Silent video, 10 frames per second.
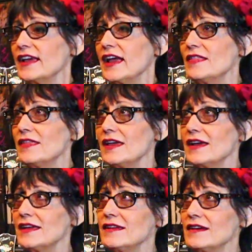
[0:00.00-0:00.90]
And
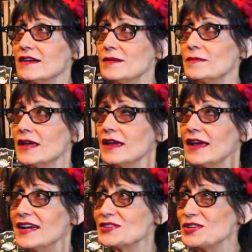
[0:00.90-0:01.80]
then, um,
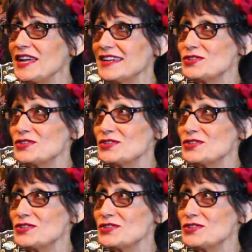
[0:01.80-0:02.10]
actually, I